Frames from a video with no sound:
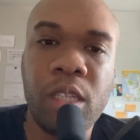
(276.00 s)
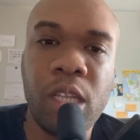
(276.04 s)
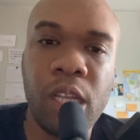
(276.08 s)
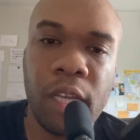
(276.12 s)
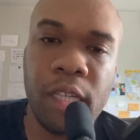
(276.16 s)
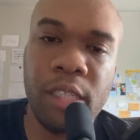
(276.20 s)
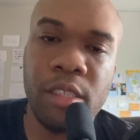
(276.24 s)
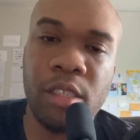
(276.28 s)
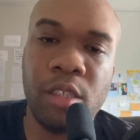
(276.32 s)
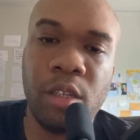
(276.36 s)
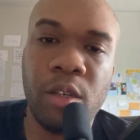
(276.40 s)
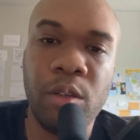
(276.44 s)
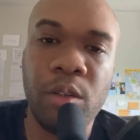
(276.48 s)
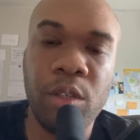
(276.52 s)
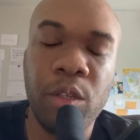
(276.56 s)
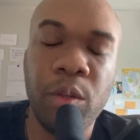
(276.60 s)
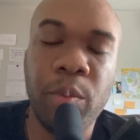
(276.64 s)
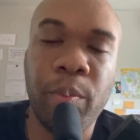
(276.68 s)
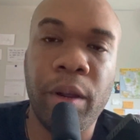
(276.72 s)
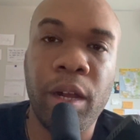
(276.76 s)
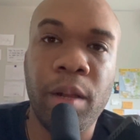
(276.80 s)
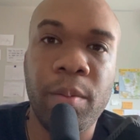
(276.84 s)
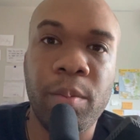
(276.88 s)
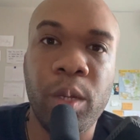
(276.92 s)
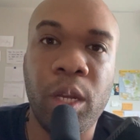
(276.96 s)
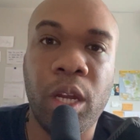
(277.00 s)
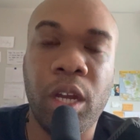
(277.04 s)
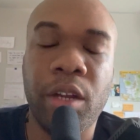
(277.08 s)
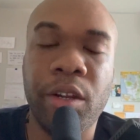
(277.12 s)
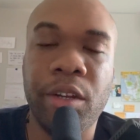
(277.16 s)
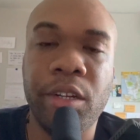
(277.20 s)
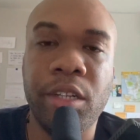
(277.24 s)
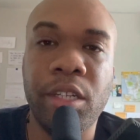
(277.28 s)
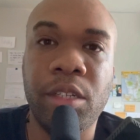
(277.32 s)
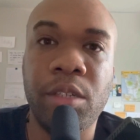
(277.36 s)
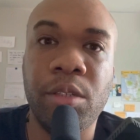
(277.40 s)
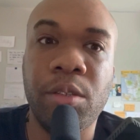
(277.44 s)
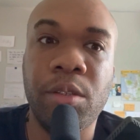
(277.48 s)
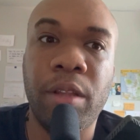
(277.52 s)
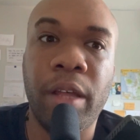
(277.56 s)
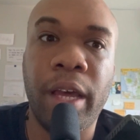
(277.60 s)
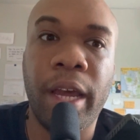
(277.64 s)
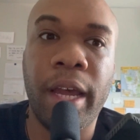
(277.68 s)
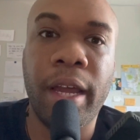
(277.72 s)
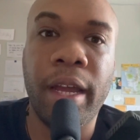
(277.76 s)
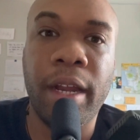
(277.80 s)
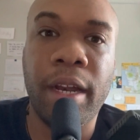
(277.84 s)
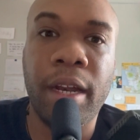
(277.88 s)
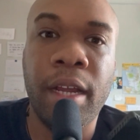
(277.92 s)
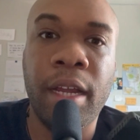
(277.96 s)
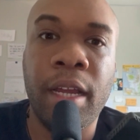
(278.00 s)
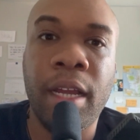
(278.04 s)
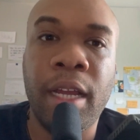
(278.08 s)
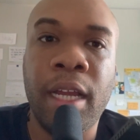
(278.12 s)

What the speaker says: And so you probably already do that.